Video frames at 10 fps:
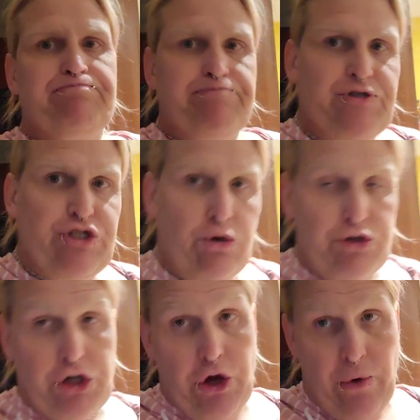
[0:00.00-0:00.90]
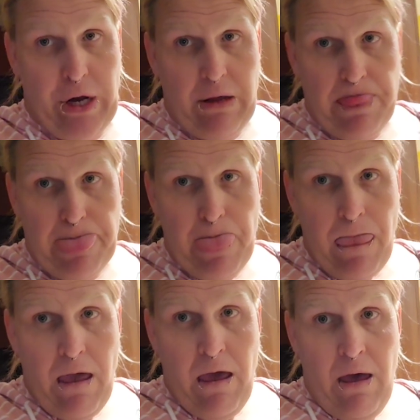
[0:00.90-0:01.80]
Social Security,
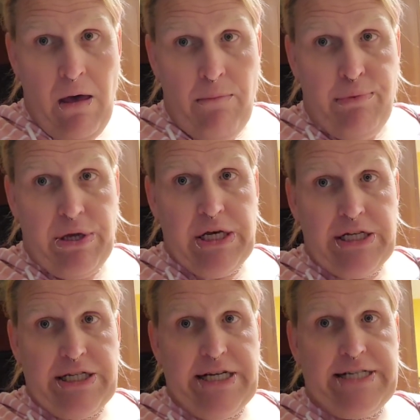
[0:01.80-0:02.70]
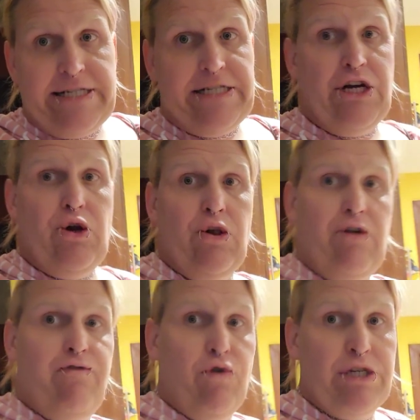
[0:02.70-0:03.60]
because he gets his, you know, a
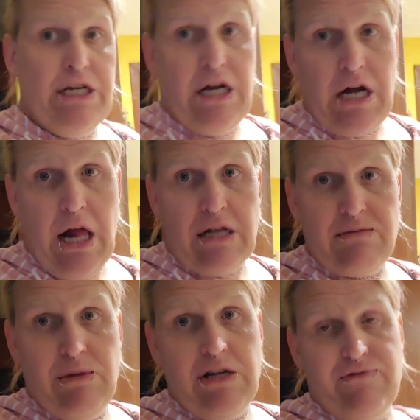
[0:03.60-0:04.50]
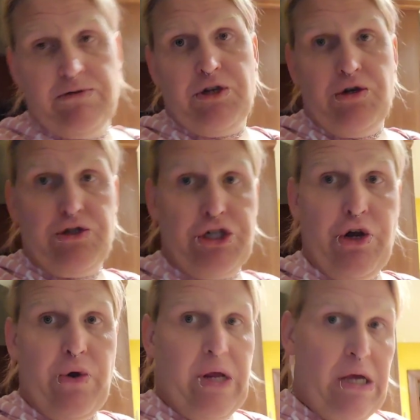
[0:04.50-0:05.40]
little $1,400 a month from Social
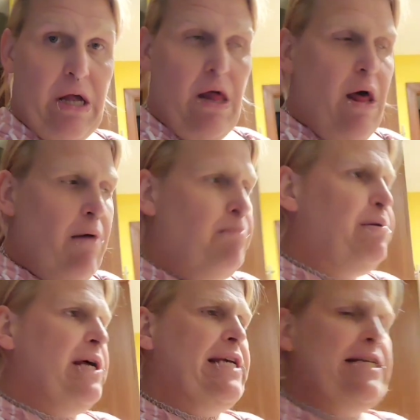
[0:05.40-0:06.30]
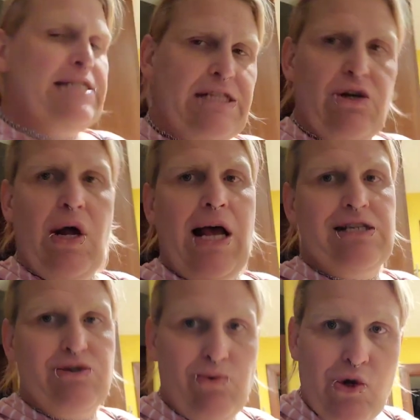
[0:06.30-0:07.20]
Security, but he still has
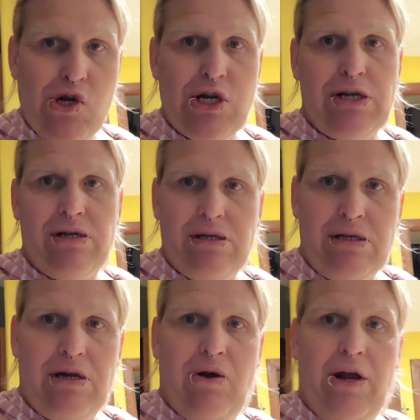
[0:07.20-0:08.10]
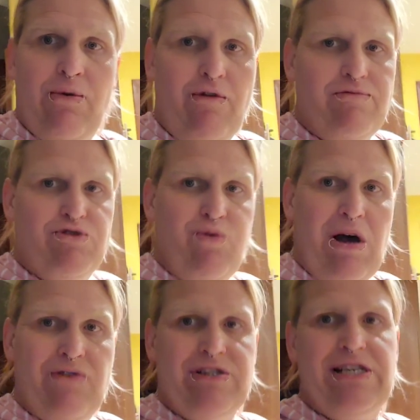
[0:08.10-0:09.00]
to work, you know, anywhere from
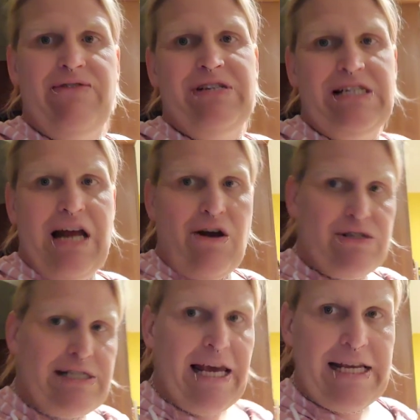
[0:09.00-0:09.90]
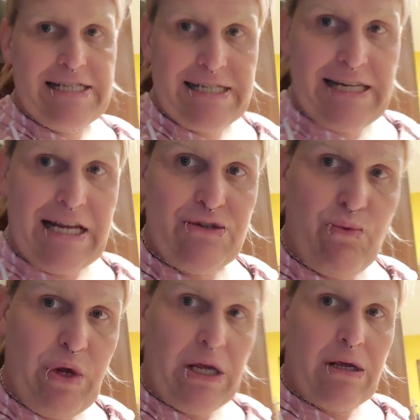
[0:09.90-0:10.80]
12 to 17 hours a day, 6 days a
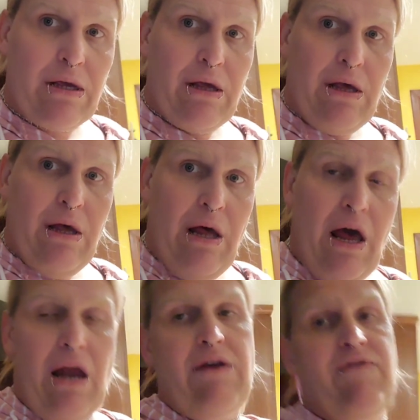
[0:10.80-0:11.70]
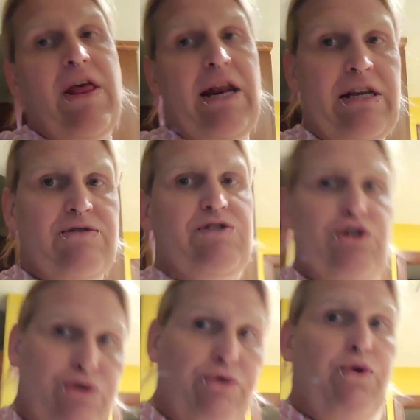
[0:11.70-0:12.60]
week. And even then, he's
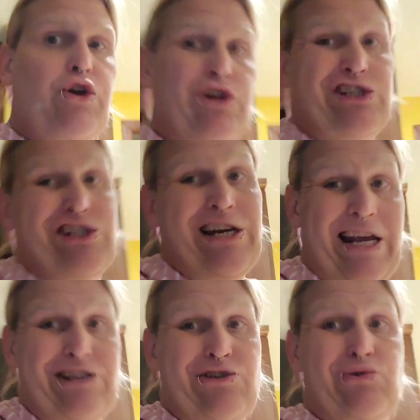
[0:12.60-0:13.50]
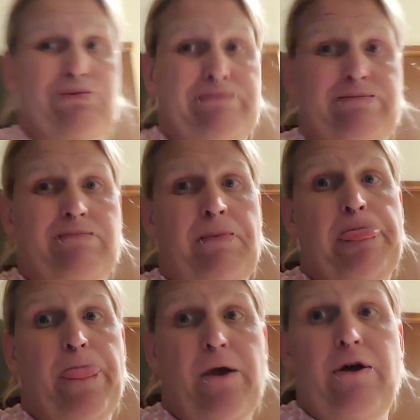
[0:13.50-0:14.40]
usually working on Sunday too.
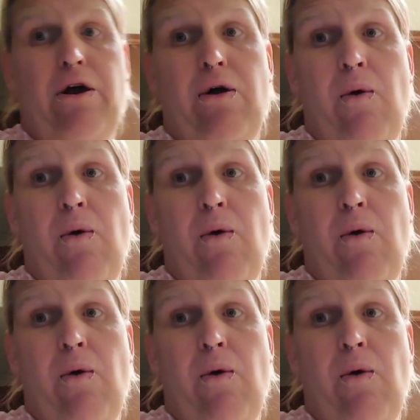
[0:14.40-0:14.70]
You know,